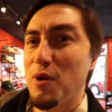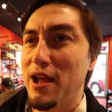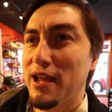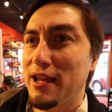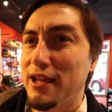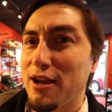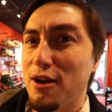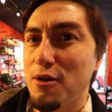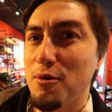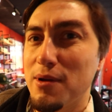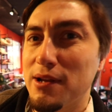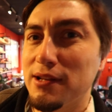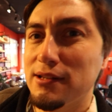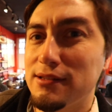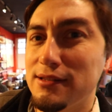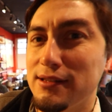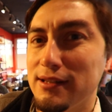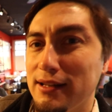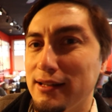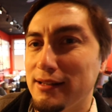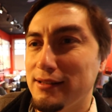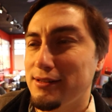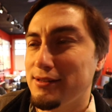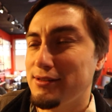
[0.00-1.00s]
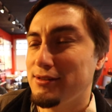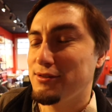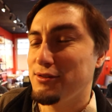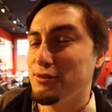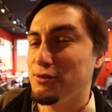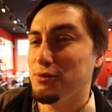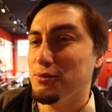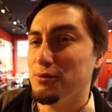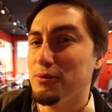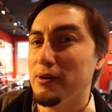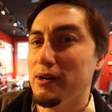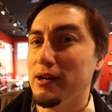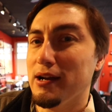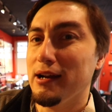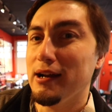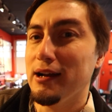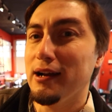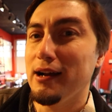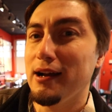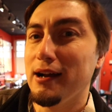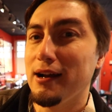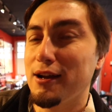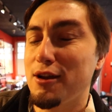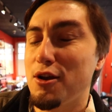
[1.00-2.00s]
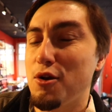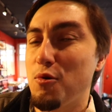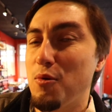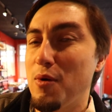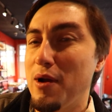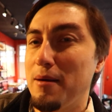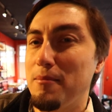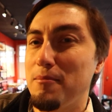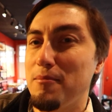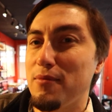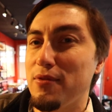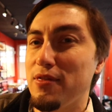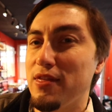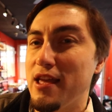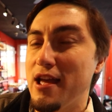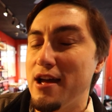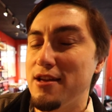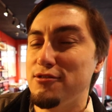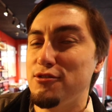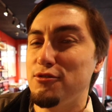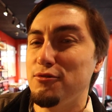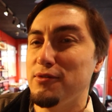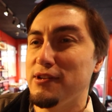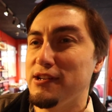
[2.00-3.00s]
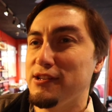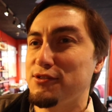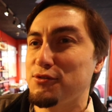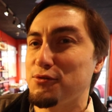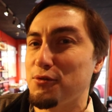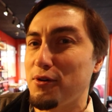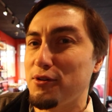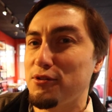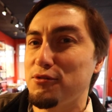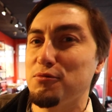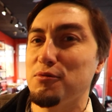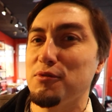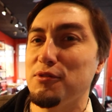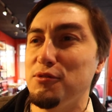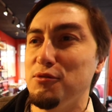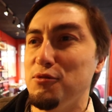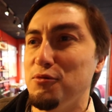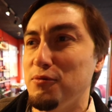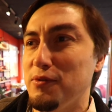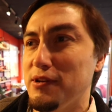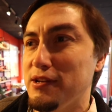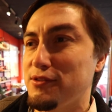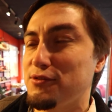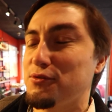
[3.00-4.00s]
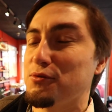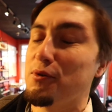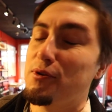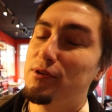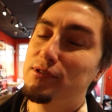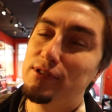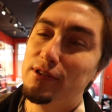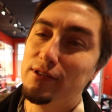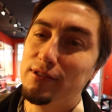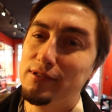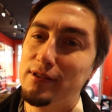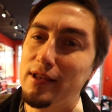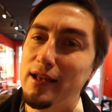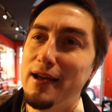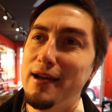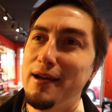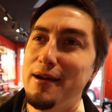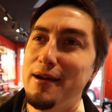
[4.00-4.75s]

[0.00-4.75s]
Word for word: Waco exists to uh, equip the under-resourced with new resources,